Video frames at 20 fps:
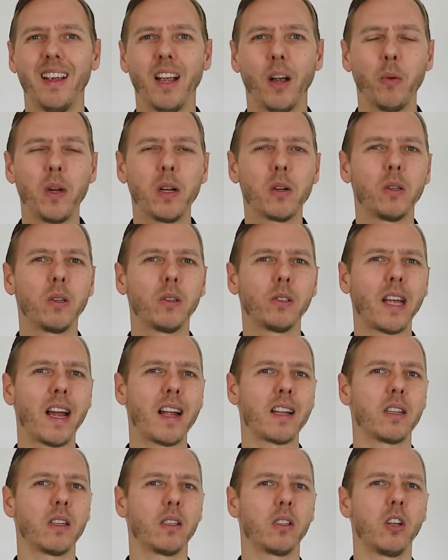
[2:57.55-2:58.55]
We call
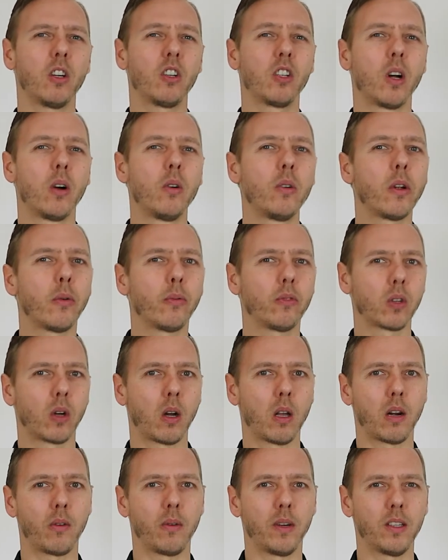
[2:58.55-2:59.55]
that the zone of
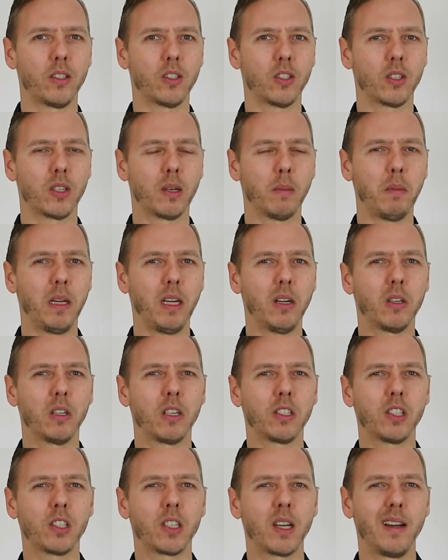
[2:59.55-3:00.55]
tolerance
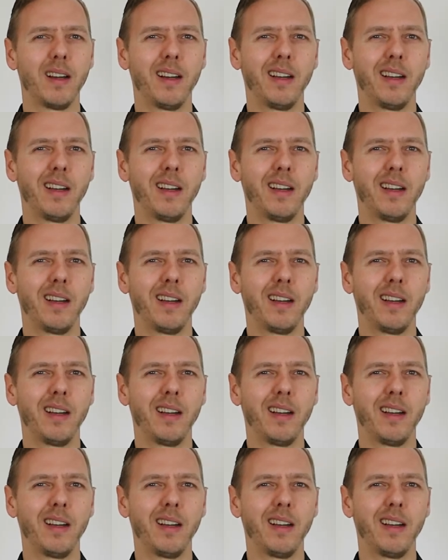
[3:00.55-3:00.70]
because